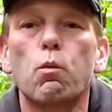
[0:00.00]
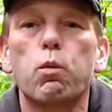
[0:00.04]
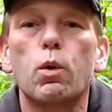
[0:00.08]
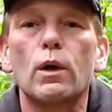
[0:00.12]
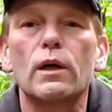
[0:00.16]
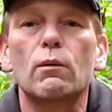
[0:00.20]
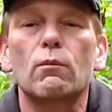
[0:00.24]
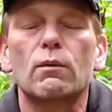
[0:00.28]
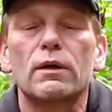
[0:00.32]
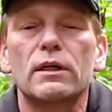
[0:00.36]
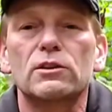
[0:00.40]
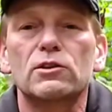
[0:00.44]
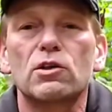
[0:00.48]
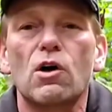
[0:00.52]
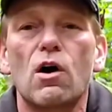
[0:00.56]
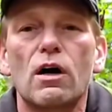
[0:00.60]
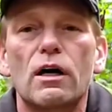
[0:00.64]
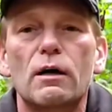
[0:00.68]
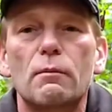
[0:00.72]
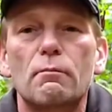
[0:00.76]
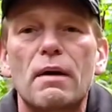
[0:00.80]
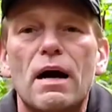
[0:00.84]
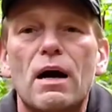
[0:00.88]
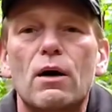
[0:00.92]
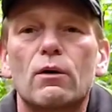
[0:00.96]
what I want to
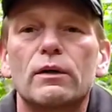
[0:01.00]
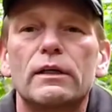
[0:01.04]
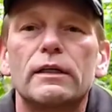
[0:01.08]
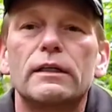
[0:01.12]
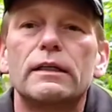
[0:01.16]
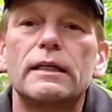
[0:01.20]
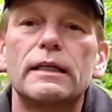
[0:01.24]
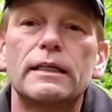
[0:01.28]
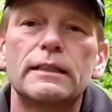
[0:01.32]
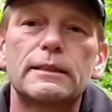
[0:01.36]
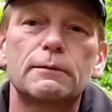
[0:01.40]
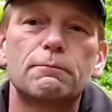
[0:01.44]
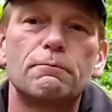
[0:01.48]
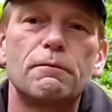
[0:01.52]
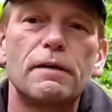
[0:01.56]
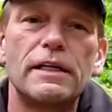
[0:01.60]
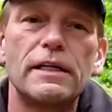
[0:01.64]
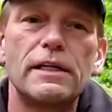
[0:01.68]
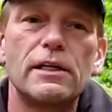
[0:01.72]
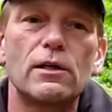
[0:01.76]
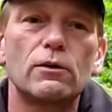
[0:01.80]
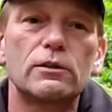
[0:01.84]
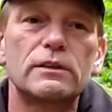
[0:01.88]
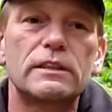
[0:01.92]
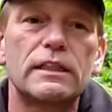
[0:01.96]
talk about in this
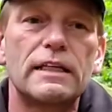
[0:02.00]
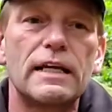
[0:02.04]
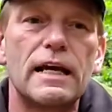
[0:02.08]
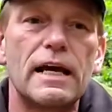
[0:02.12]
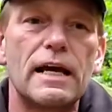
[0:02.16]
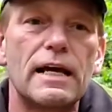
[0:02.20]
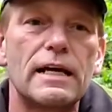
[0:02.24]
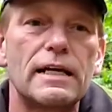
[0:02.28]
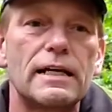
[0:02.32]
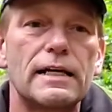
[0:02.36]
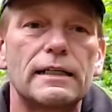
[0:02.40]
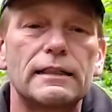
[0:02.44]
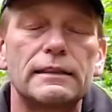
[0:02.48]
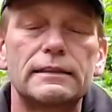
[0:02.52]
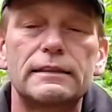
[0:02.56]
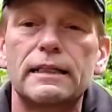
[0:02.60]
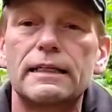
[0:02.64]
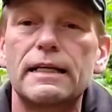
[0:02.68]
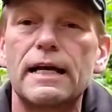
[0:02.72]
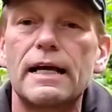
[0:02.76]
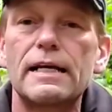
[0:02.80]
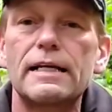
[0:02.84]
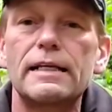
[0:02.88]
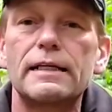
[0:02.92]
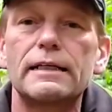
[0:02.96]
video today, and
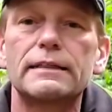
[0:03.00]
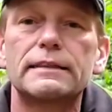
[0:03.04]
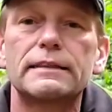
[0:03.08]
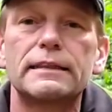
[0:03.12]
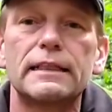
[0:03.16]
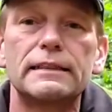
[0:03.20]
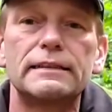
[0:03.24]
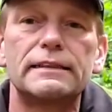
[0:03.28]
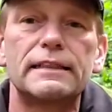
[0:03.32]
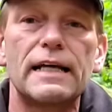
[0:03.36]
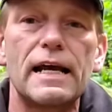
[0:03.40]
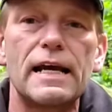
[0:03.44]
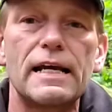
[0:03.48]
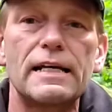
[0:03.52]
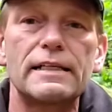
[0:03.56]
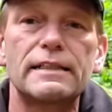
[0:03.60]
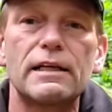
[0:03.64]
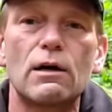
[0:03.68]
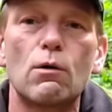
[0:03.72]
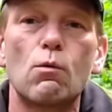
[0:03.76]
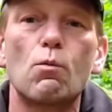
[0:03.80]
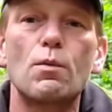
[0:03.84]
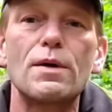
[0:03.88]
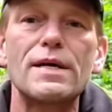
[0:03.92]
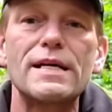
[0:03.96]
today is the day
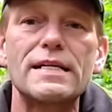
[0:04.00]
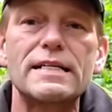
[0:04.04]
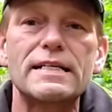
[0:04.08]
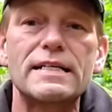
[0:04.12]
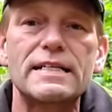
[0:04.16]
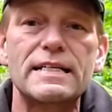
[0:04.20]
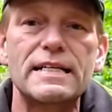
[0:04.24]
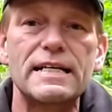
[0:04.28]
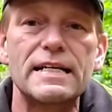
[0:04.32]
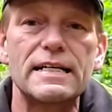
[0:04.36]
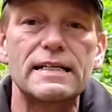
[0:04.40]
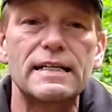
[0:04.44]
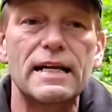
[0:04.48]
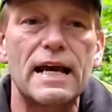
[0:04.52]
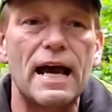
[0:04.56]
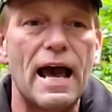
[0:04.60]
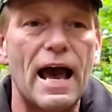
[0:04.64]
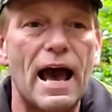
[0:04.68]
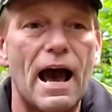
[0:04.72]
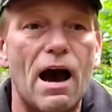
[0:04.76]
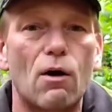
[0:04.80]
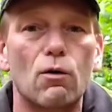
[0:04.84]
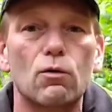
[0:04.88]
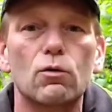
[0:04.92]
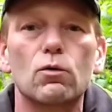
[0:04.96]
that we get
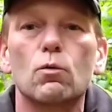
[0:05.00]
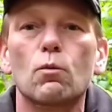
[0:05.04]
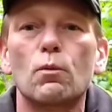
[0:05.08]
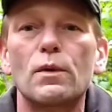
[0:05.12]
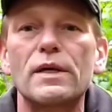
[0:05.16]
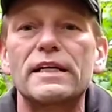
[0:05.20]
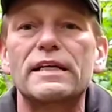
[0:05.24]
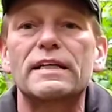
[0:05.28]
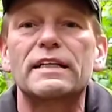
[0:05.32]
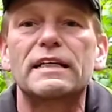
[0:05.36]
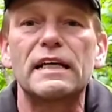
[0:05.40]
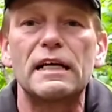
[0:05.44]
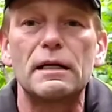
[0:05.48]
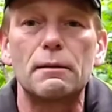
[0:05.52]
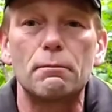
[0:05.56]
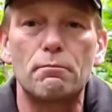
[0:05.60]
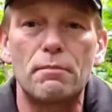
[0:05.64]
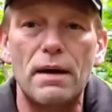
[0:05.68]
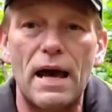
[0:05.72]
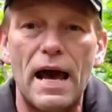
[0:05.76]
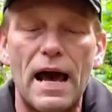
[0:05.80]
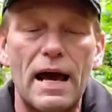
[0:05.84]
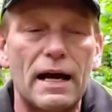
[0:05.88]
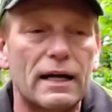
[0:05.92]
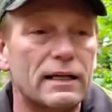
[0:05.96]
out. We get
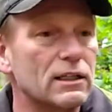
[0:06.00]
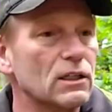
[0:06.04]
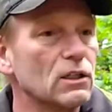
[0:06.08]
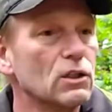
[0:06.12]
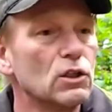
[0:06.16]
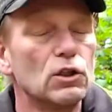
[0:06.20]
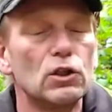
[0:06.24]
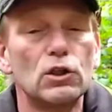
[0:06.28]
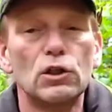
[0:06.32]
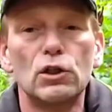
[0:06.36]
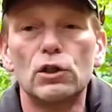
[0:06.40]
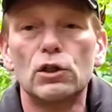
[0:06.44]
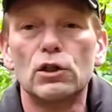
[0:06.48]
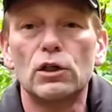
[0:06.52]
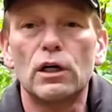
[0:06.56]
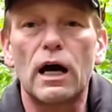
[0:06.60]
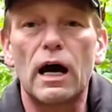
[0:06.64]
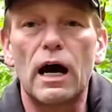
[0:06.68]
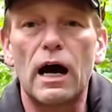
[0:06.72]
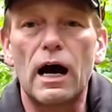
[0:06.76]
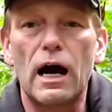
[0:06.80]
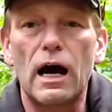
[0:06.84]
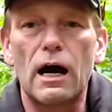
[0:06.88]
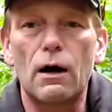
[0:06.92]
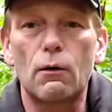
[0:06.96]
back,
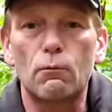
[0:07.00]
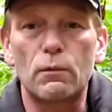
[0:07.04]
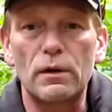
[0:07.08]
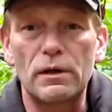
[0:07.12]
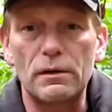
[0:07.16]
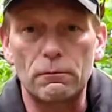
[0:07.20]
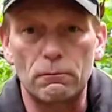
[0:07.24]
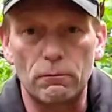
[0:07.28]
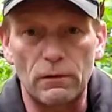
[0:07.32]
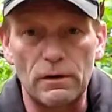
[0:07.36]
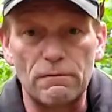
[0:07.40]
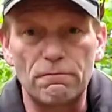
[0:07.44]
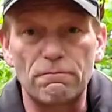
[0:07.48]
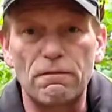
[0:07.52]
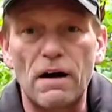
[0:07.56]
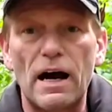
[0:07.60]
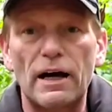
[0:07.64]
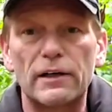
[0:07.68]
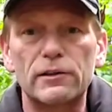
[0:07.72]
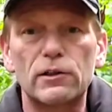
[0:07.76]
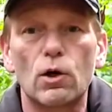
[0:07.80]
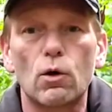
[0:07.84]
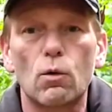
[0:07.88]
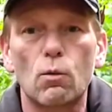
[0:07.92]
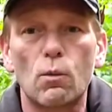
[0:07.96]
we
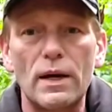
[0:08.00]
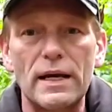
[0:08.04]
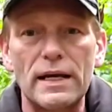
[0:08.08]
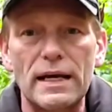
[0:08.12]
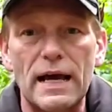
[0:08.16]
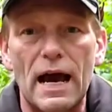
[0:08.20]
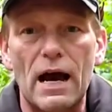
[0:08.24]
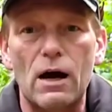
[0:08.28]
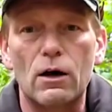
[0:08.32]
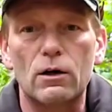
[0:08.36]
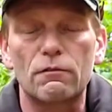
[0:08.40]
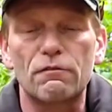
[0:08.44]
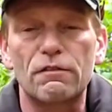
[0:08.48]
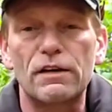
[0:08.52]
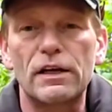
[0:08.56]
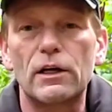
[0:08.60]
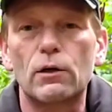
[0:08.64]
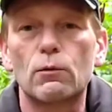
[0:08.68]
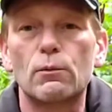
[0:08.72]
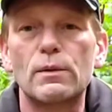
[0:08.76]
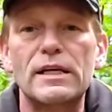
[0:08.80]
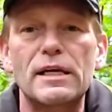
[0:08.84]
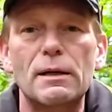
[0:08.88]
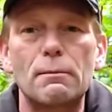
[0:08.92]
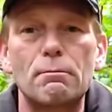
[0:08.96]
find our way out of
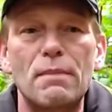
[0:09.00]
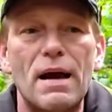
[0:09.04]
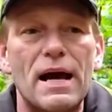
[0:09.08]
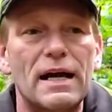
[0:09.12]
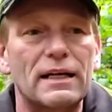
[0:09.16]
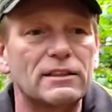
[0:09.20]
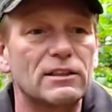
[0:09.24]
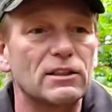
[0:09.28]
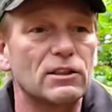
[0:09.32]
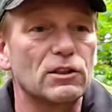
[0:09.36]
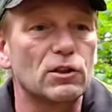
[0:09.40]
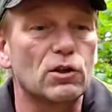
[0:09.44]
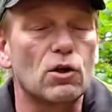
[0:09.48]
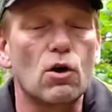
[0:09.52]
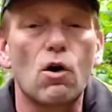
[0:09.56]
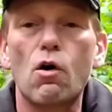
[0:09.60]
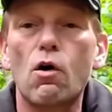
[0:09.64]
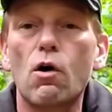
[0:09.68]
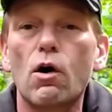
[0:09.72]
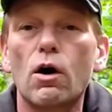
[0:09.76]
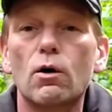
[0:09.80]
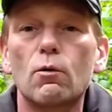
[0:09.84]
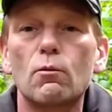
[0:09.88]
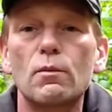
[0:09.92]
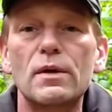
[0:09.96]
here. We get back to the
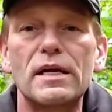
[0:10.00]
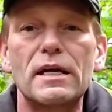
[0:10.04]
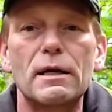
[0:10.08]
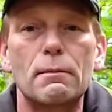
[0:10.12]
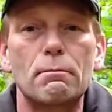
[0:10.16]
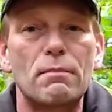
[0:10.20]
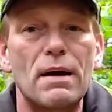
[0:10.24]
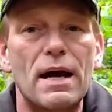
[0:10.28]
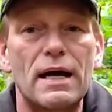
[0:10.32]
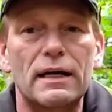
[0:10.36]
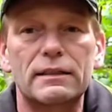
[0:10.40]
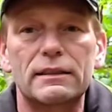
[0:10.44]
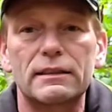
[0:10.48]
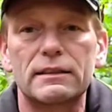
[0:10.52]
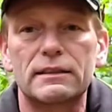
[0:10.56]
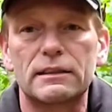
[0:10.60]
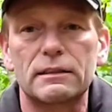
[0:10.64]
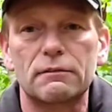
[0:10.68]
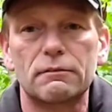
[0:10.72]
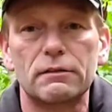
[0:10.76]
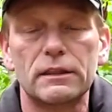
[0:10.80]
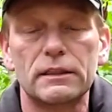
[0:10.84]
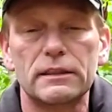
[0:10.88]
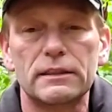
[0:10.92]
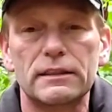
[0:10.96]
car, we get back to
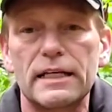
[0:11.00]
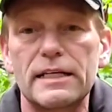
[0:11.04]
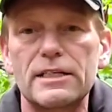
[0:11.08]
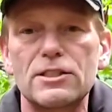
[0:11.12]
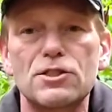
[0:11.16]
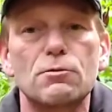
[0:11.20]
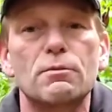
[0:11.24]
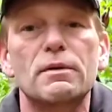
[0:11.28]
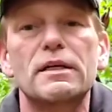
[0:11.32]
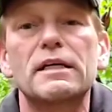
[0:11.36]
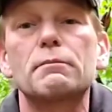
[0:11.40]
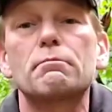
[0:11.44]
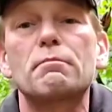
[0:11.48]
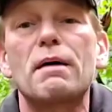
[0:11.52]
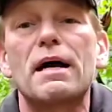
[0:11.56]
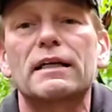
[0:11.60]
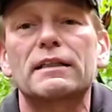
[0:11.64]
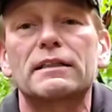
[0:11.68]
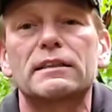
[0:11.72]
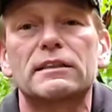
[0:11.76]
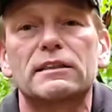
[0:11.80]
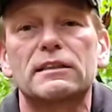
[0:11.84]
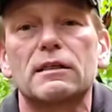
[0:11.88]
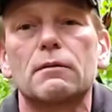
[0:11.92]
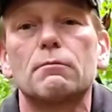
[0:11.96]
civilization, we get back
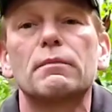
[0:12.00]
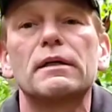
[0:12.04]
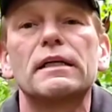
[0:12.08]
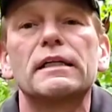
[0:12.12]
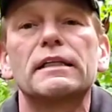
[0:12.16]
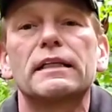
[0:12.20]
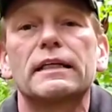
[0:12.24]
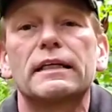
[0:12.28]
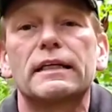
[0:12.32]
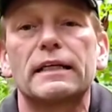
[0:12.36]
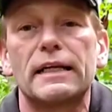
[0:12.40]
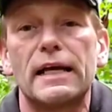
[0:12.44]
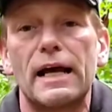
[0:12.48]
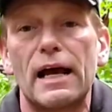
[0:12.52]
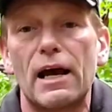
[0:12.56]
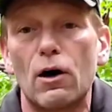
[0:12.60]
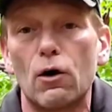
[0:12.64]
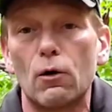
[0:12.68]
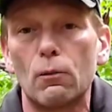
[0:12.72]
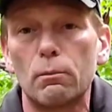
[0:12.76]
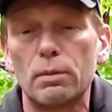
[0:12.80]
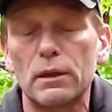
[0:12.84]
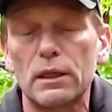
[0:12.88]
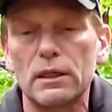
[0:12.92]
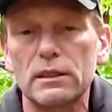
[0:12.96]
to somebody that can
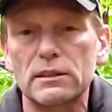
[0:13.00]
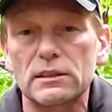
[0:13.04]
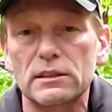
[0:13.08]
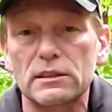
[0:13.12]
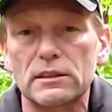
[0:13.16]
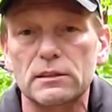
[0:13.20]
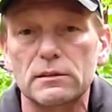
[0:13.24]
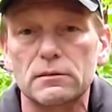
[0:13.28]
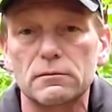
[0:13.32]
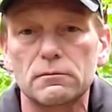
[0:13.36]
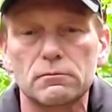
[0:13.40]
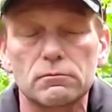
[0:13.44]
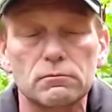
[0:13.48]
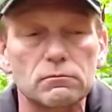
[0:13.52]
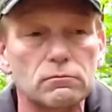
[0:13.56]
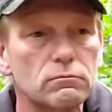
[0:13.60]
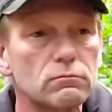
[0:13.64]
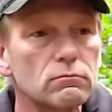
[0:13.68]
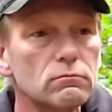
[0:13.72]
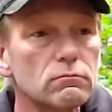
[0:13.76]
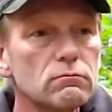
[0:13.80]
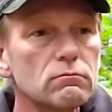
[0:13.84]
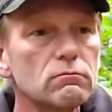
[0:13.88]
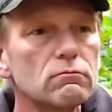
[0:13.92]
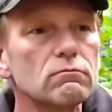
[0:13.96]
help us
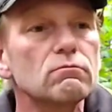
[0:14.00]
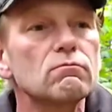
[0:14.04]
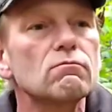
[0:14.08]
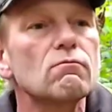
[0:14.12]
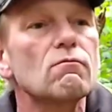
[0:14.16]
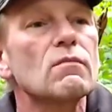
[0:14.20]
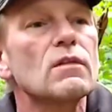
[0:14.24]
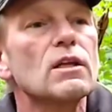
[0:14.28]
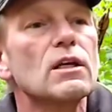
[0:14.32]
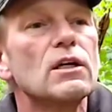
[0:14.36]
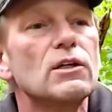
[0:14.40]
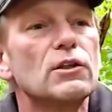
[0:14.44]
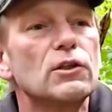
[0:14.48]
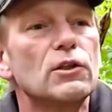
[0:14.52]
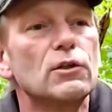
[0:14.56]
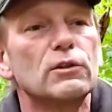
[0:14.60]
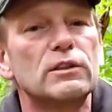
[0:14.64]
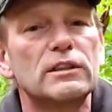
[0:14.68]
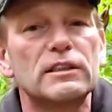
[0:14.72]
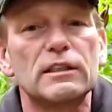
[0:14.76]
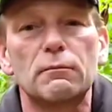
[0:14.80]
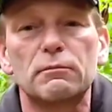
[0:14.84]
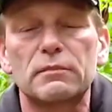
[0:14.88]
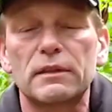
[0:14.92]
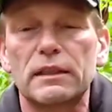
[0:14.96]
do
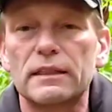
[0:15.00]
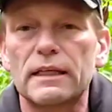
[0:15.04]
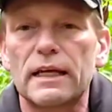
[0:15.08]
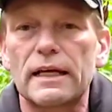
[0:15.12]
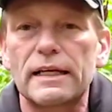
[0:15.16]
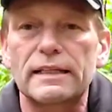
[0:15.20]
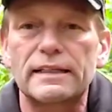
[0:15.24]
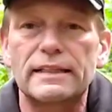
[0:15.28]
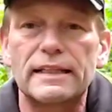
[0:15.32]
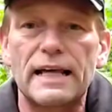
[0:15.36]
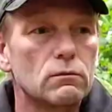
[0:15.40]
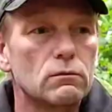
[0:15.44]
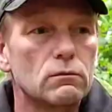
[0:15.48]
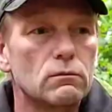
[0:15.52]
something like,